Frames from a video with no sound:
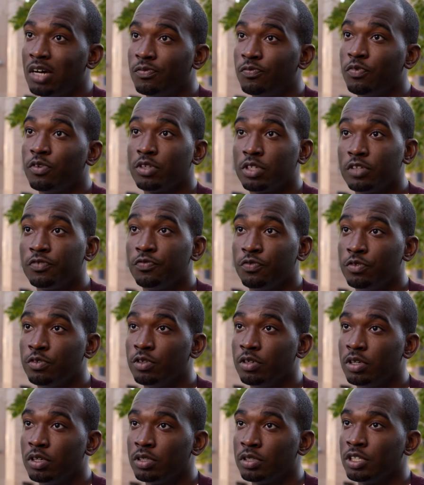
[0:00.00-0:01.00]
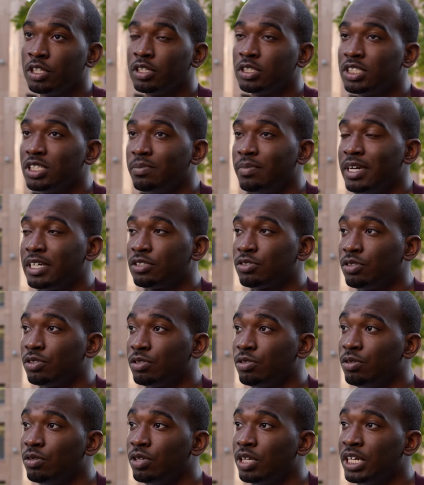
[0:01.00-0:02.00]
for the full semester
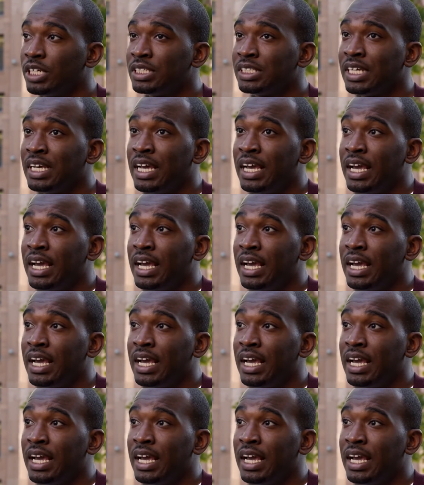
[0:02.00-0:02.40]
course,